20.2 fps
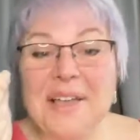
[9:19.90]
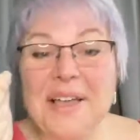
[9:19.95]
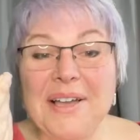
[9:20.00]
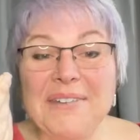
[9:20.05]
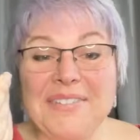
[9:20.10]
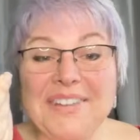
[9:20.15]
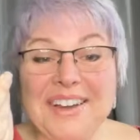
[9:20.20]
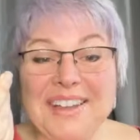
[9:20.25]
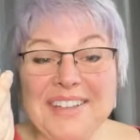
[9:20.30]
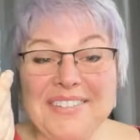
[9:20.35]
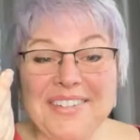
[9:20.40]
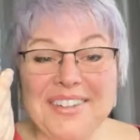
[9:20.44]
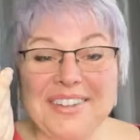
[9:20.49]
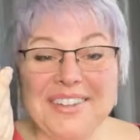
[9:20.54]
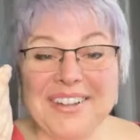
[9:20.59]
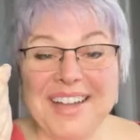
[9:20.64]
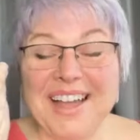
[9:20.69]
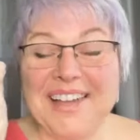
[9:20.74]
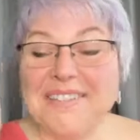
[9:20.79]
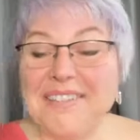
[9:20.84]
I'm going to give
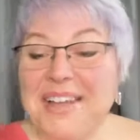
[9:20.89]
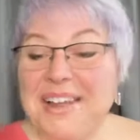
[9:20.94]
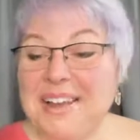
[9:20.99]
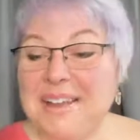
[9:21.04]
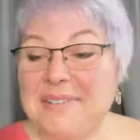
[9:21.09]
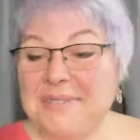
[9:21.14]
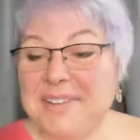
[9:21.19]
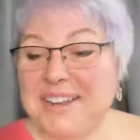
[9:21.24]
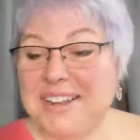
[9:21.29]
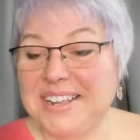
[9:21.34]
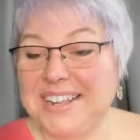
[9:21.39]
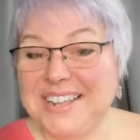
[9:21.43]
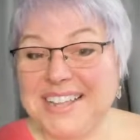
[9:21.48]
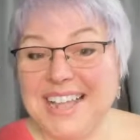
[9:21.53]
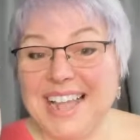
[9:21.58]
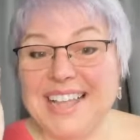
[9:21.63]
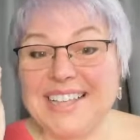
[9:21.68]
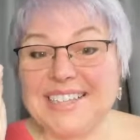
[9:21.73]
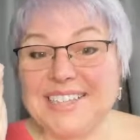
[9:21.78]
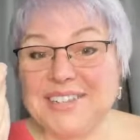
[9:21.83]
you, and I'm going to
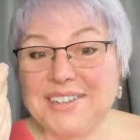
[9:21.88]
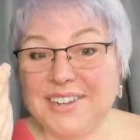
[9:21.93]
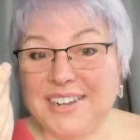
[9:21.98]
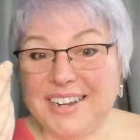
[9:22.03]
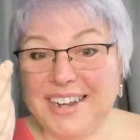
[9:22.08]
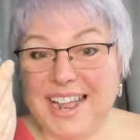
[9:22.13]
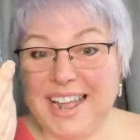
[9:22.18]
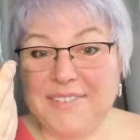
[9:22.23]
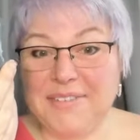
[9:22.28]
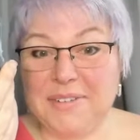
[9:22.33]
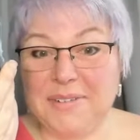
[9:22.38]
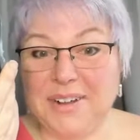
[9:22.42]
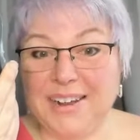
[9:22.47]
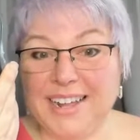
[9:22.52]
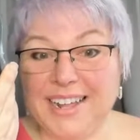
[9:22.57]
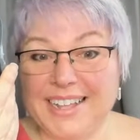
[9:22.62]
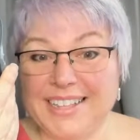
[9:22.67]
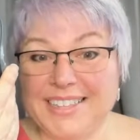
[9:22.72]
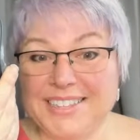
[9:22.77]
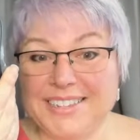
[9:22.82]
guess you're going to have the
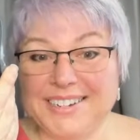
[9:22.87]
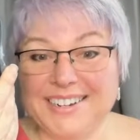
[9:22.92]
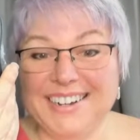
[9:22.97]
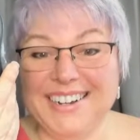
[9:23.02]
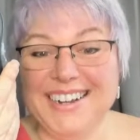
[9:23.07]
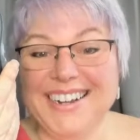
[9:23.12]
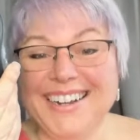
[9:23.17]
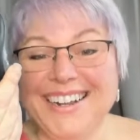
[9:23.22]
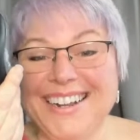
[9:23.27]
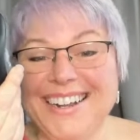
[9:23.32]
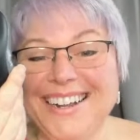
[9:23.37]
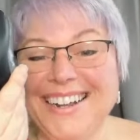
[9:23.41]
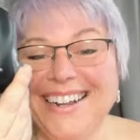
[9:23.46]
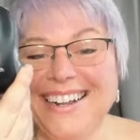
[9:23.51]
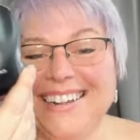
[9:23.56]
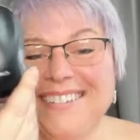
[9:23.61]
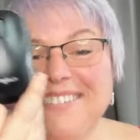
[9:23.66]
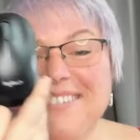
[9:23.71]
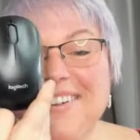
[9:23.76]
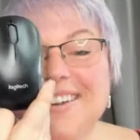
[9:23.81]
wrong answer.
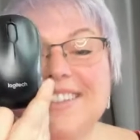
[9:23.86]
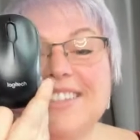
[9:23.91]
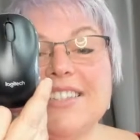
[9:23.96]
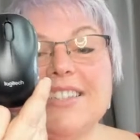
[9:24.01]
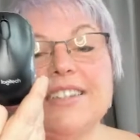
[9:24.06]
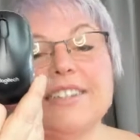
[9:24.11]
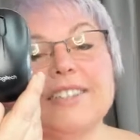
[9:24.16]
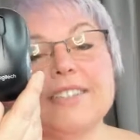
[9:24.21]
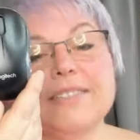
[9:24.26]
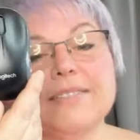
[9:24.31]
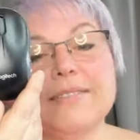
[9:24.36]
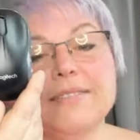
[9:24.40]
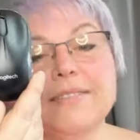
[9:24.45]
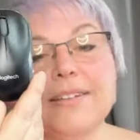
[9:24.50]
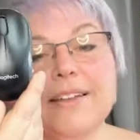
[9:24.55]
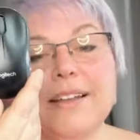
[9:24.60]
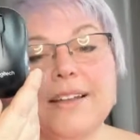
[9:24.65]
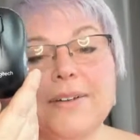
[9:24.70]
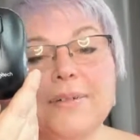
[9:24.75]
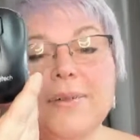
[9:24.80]
What is this?
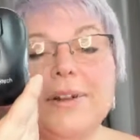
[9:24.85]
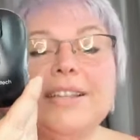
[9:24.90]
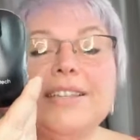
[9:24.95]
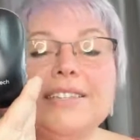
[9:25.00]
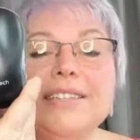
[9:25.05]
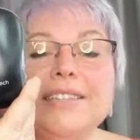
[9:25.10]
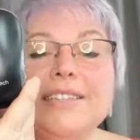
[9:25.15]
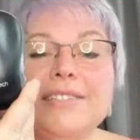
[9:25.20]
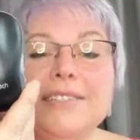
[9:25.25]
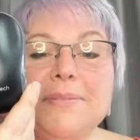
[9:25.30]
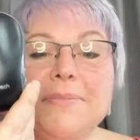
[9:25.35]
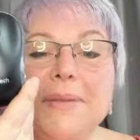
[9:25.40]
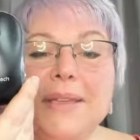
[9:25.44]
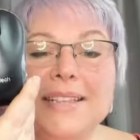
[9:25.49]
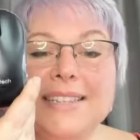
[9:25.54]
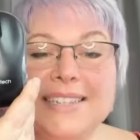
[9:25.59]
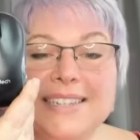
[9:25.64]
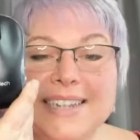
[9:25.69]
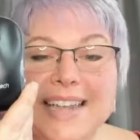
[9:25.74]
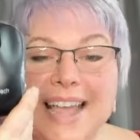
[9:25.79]
What is this to me
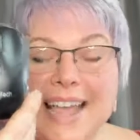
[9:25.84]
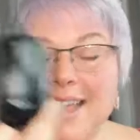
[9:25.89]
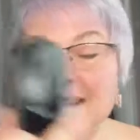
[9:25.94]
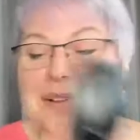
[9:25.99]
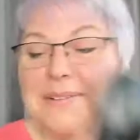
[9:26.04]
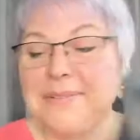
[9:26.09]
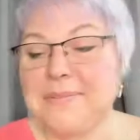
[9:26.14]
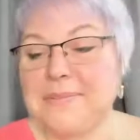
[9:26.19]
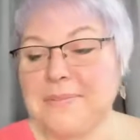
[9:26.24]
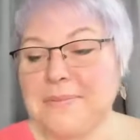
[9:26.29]
today?